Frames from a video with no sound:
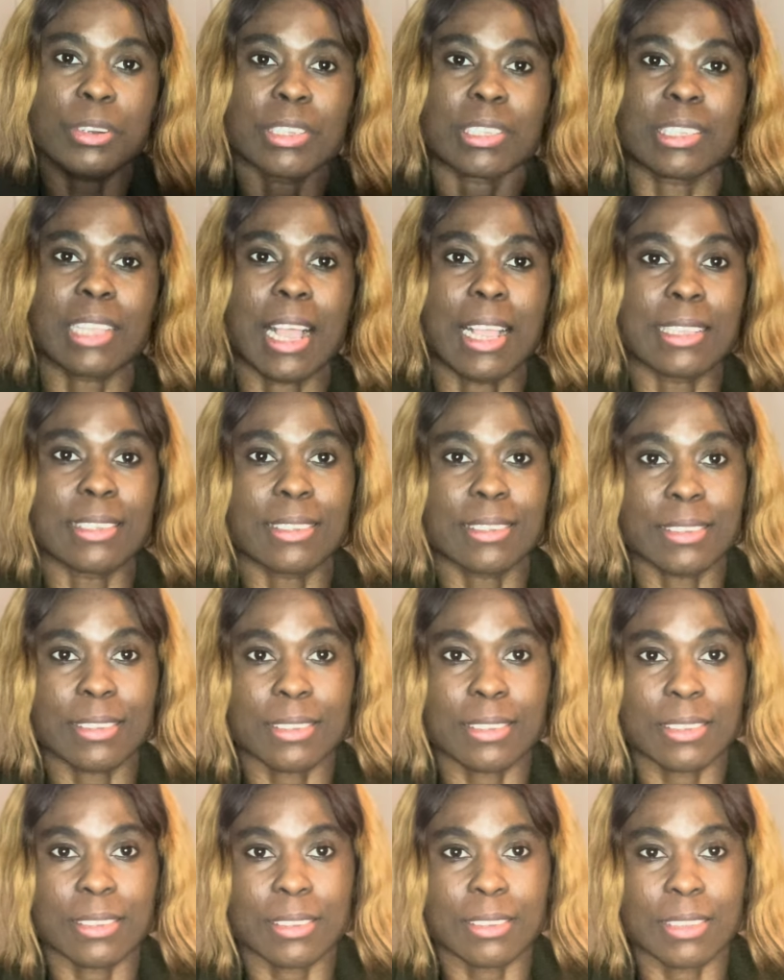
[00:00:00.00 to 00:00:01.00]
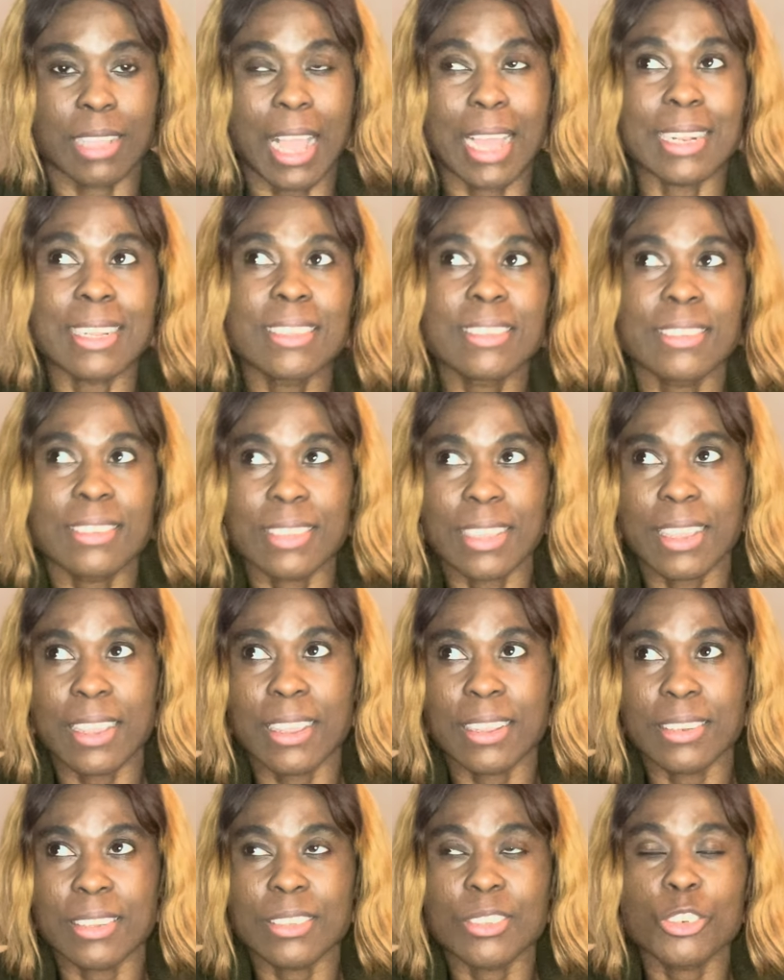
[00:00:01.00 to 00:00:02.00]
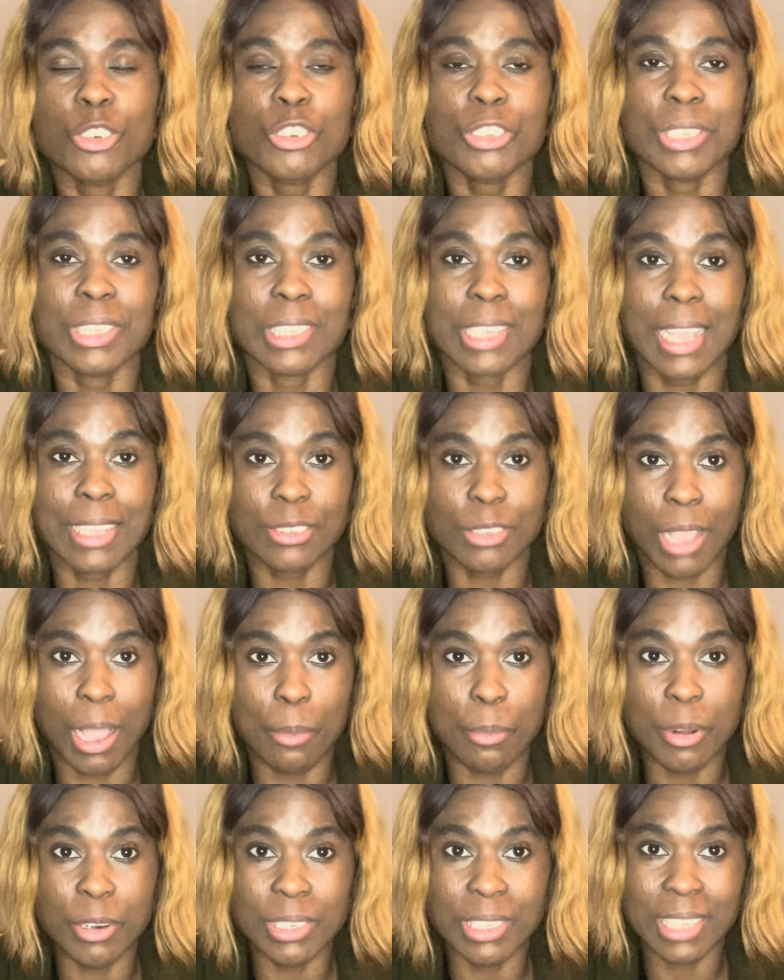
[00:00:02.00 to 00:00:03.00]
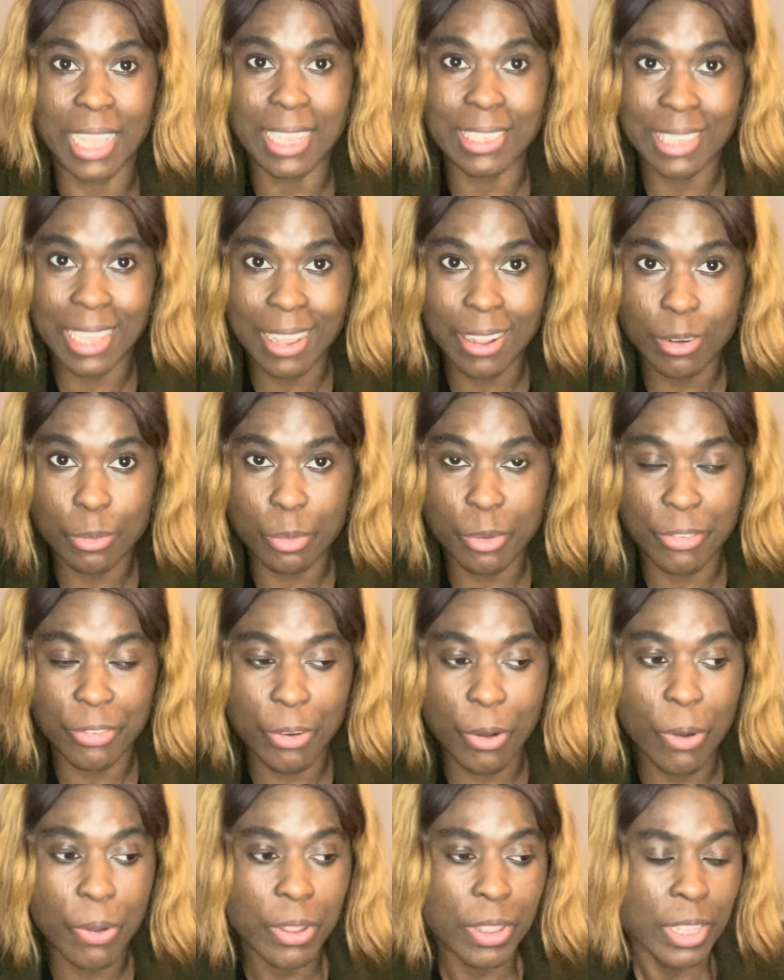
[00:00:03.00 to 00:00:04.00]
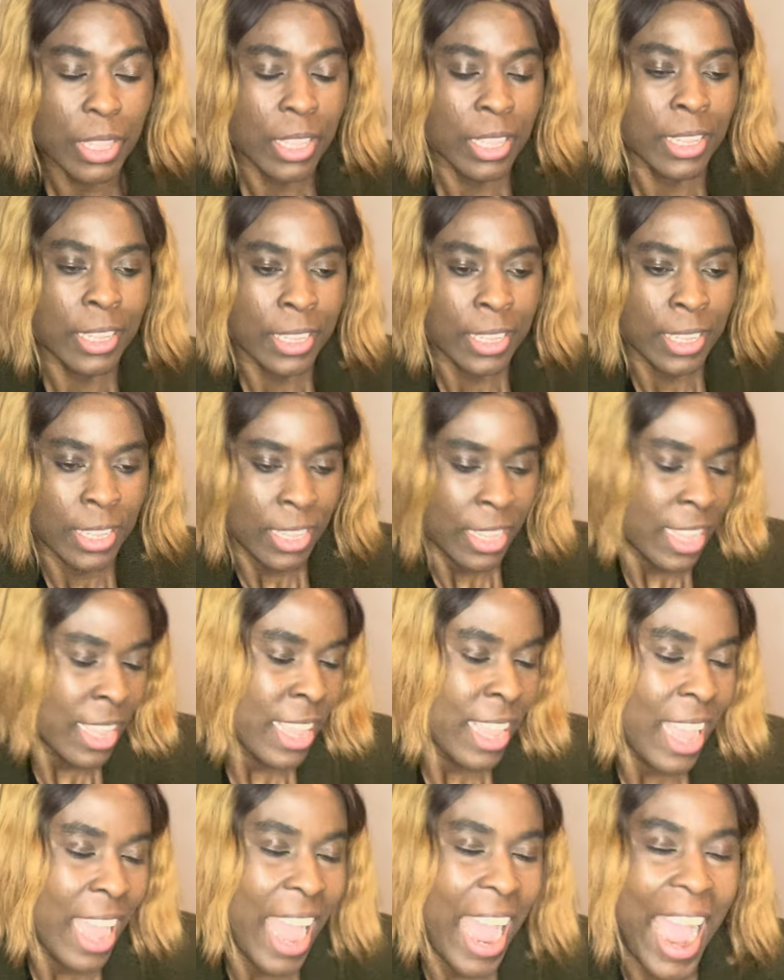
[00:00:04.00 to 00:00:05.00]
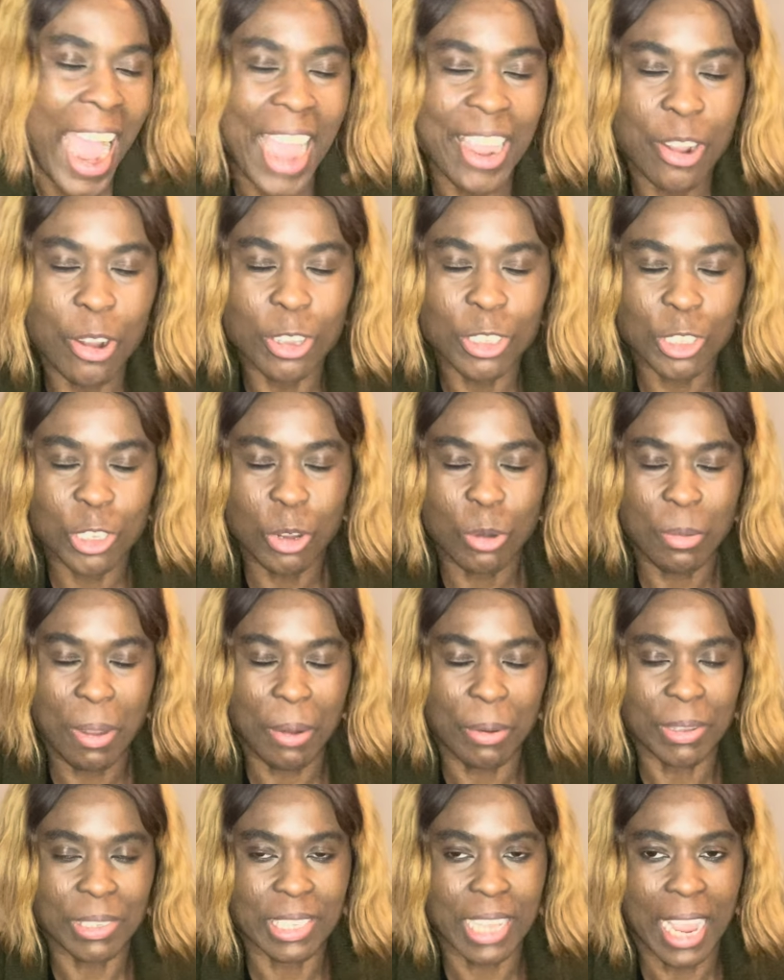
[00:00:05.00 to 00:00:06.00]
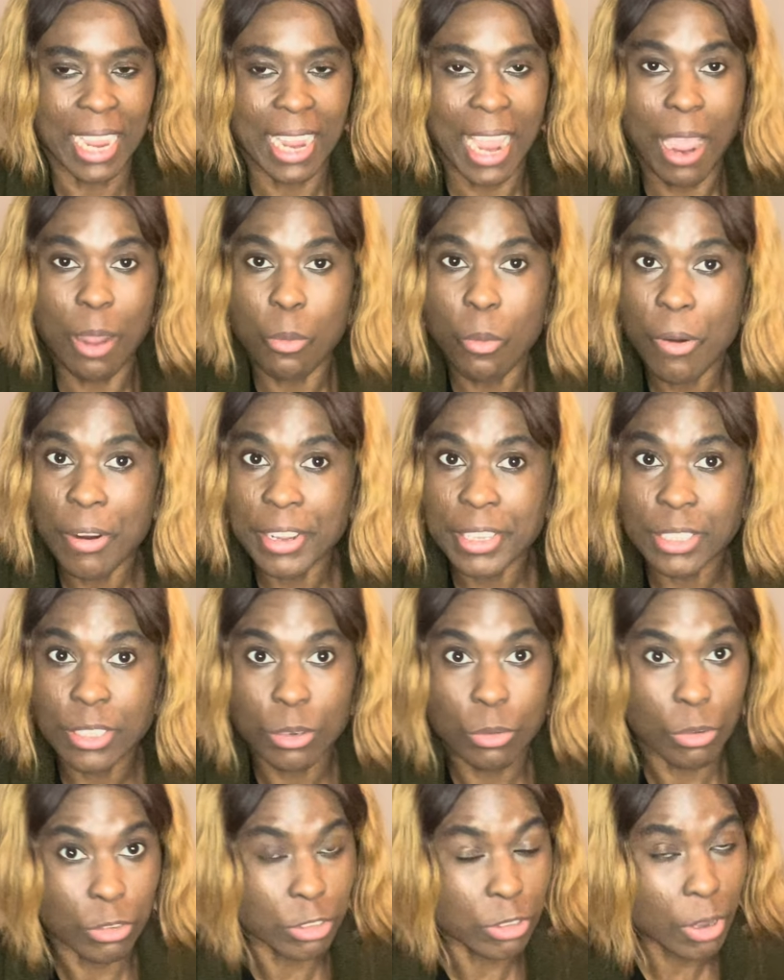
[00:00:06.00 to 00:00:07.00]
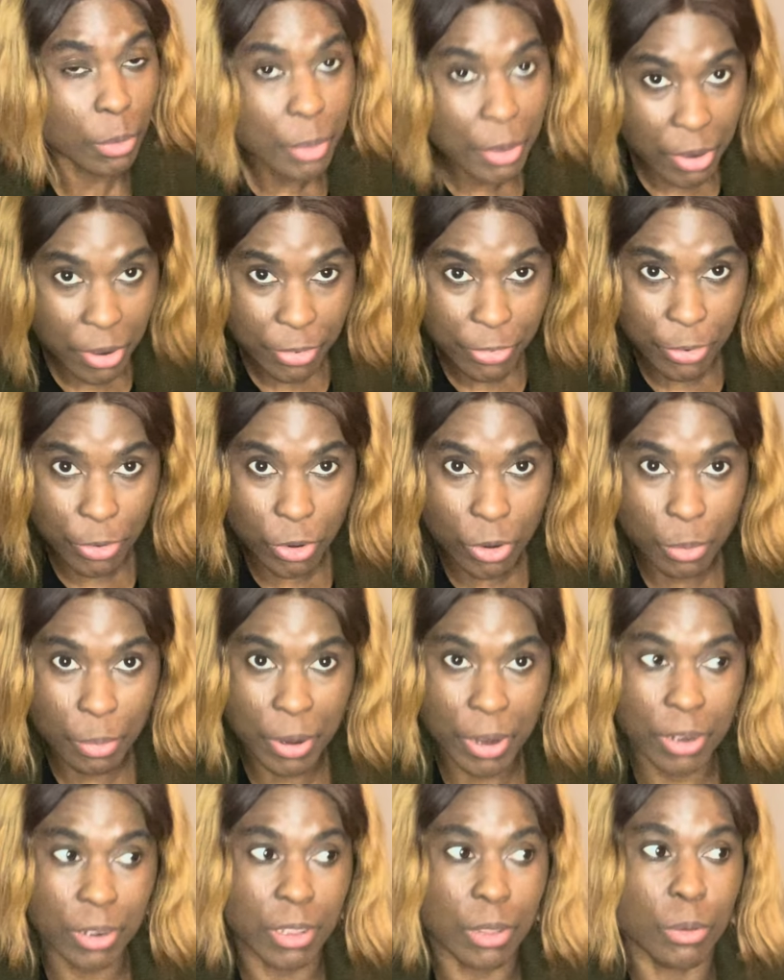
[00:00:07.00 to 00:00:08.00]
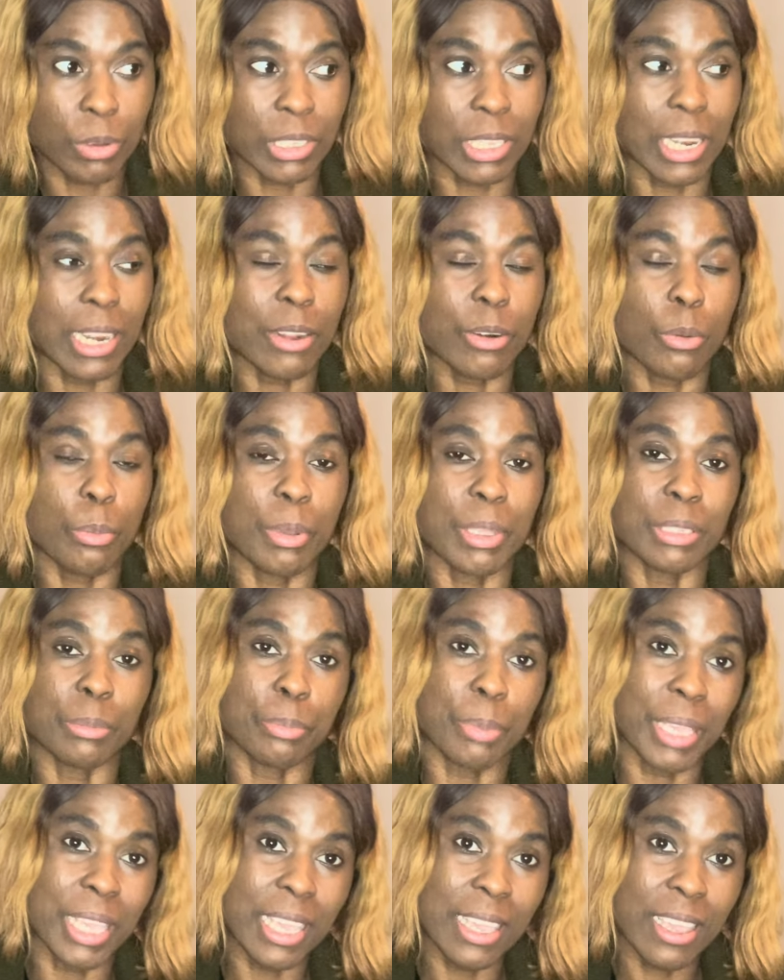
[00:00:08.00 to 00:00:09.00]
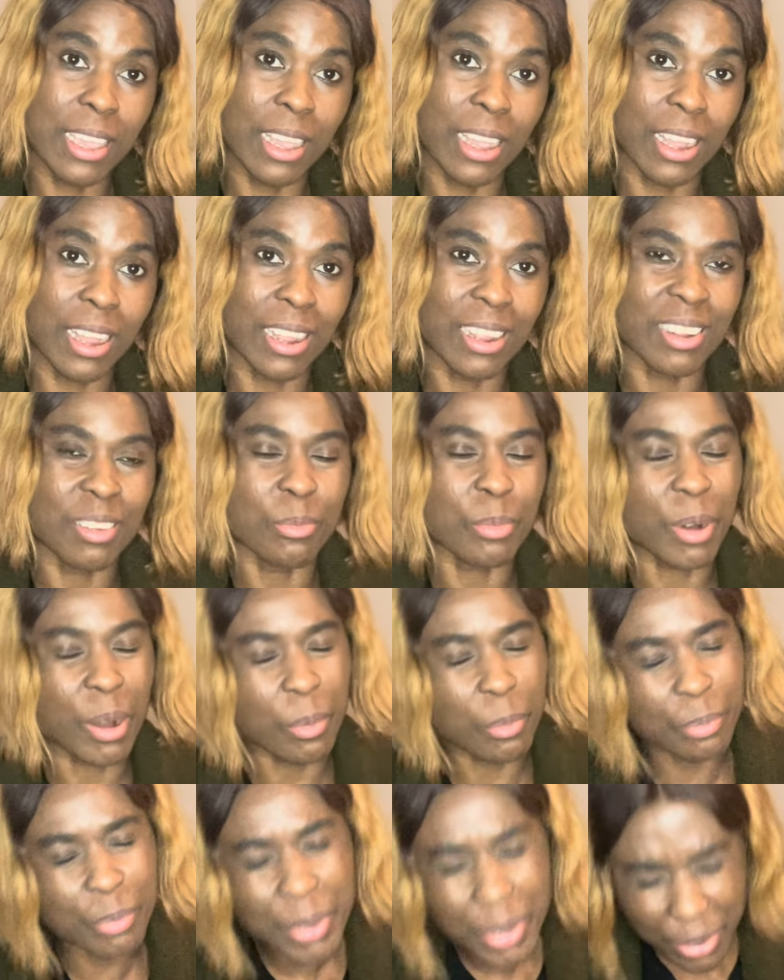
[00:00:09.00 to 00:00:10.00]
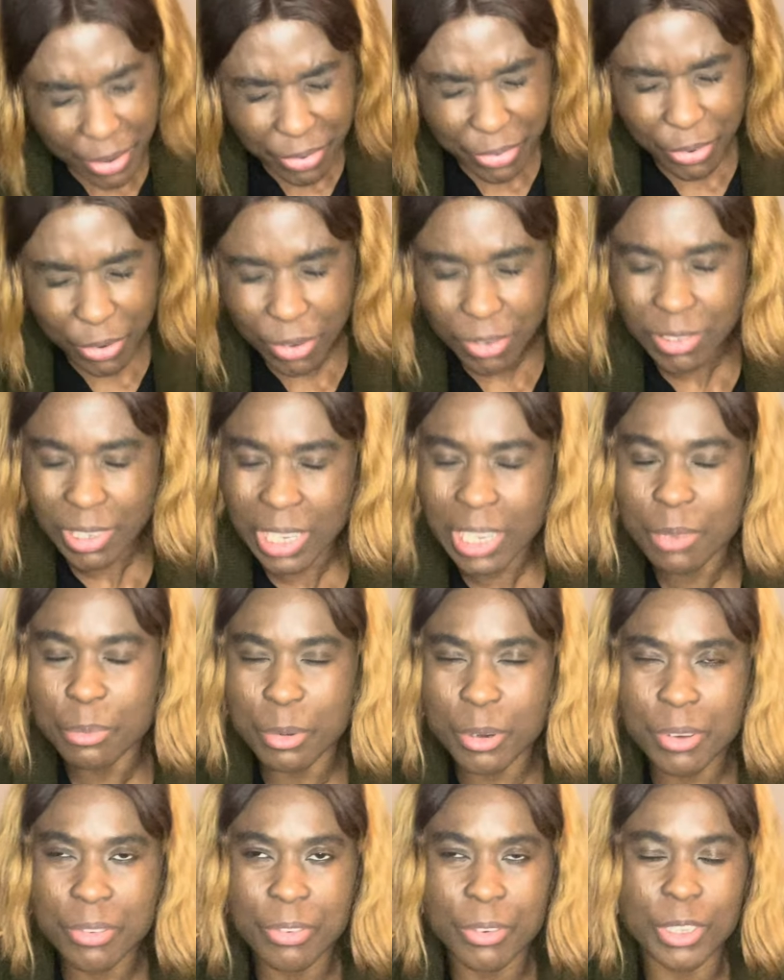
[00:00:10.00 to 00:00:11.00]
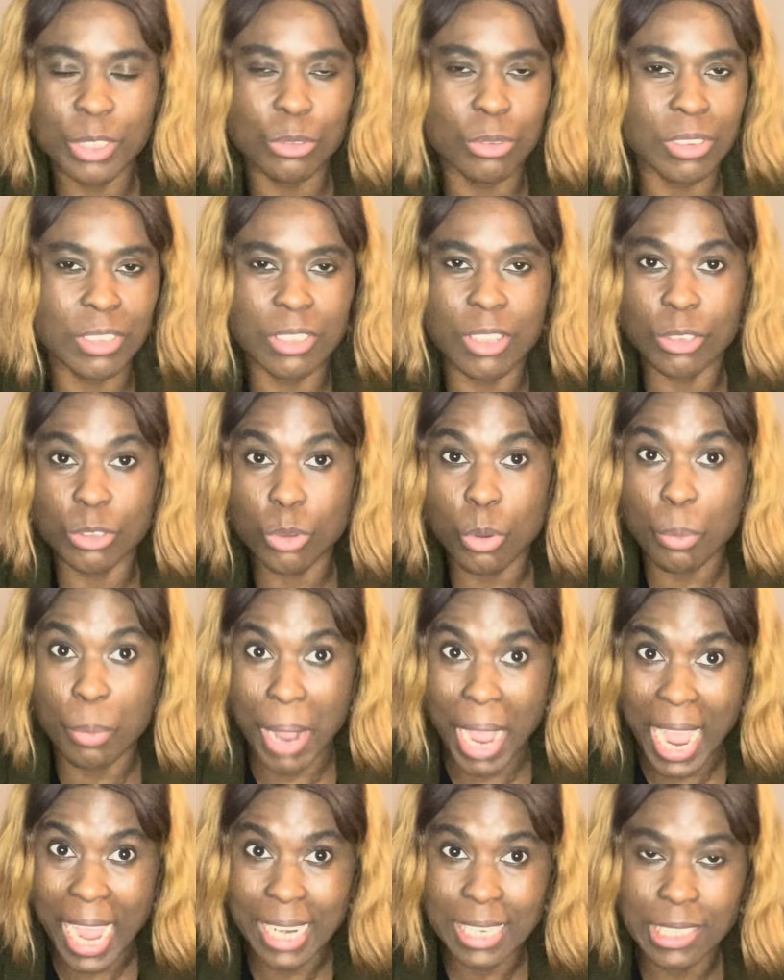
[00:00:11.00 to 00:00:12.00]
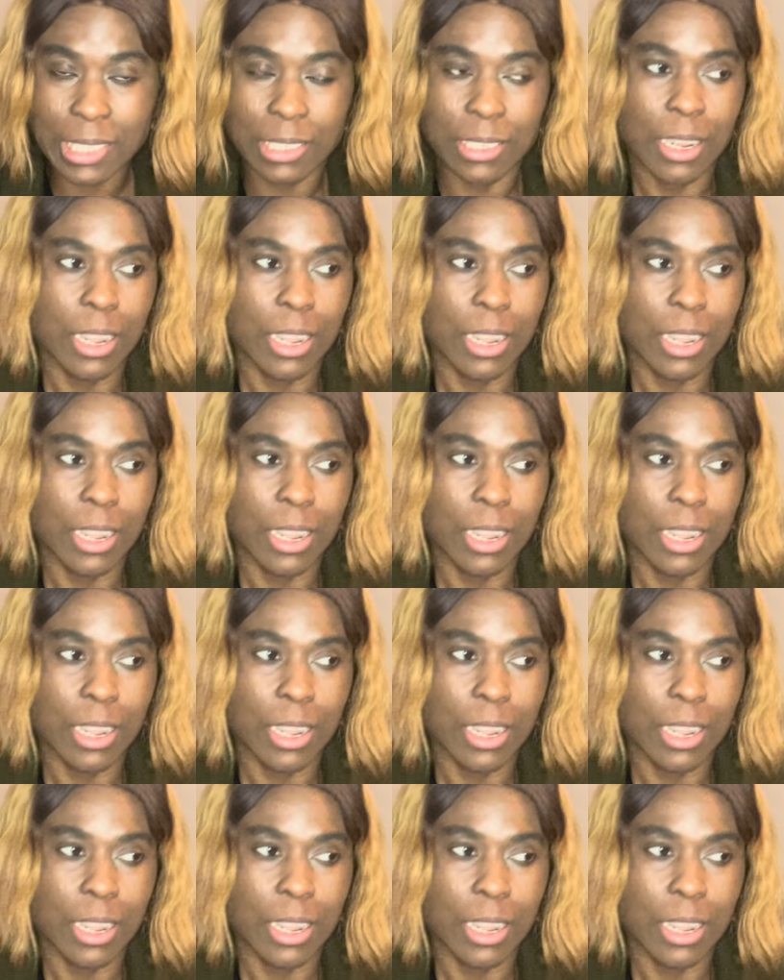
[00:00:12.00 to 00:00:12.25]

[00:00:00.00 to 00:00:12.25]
the size. I didn't see. The truth is, I bought the size L before. I got home. I was like, I wore it. It was so beautiful, but it was a little bit big, but beautiful, really beautiful. It was not so bad.